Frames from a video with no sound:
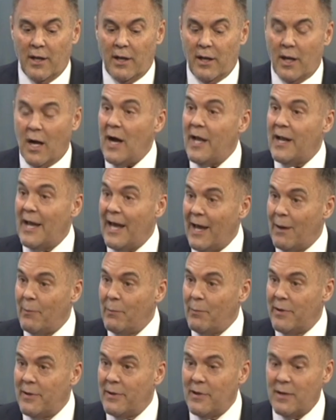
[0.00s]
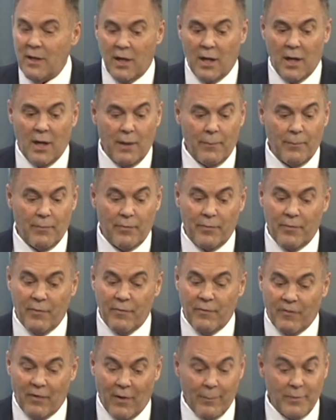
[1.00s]
non-hemp,
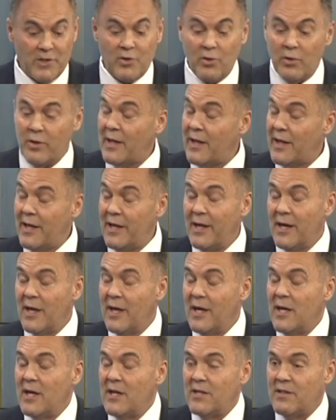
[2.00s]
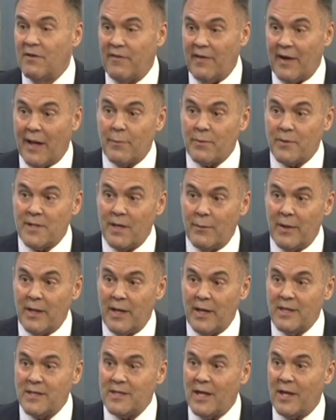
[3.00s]
pharmaceutically developed
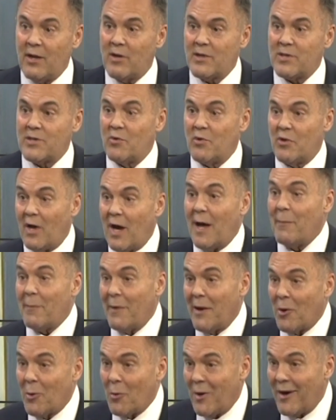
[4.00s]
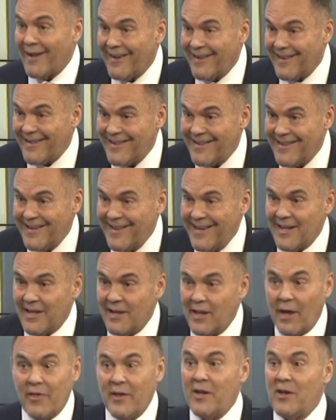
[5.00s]
CBDs, and also non-marijuana
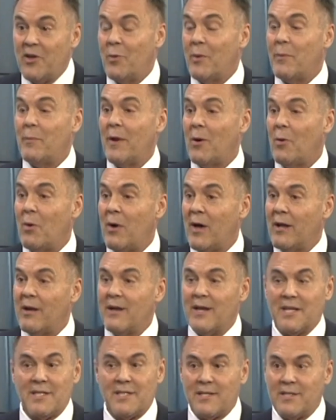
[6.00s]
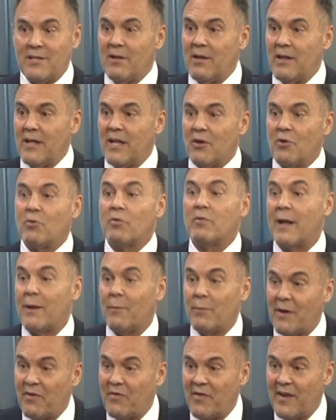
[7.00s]
nothing to do with marijuana, it's still
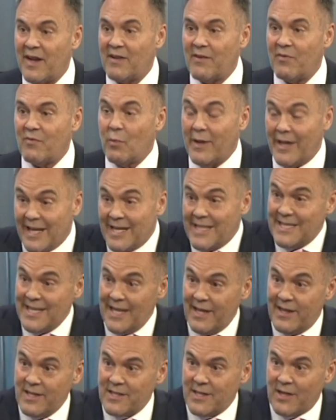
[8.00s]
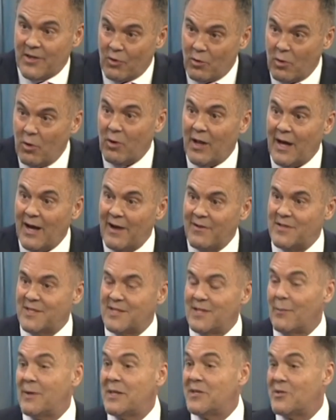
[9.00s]
incredibly effective. When they see this in their own lives
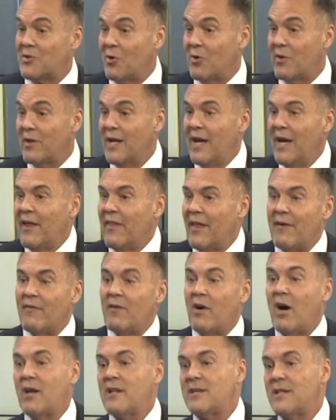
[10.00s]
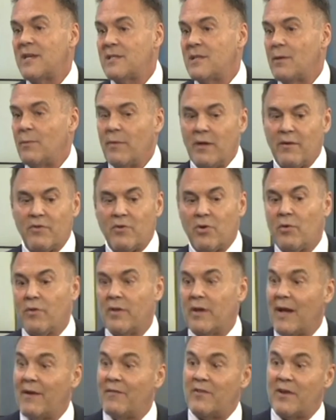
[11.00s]
and somebody's told they have autism, they're
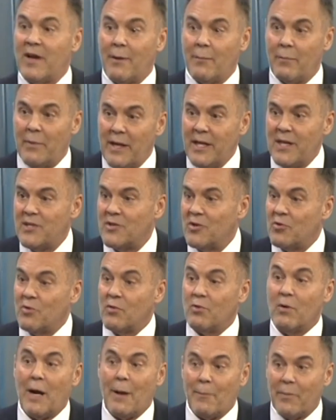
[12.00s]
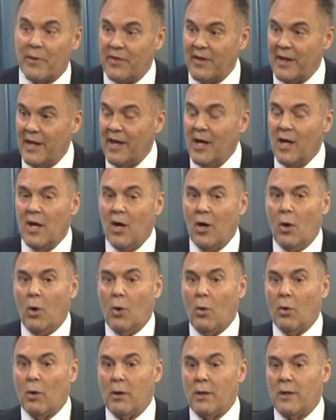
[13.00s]
told they have diabetes or neuropathy
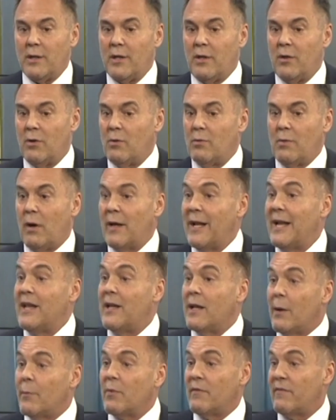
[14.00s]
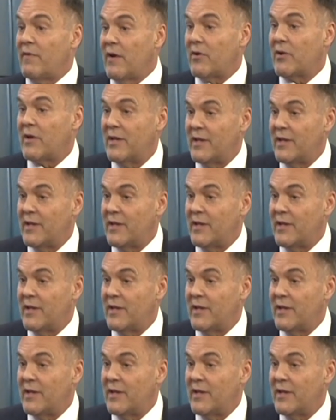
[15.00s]
or any number of other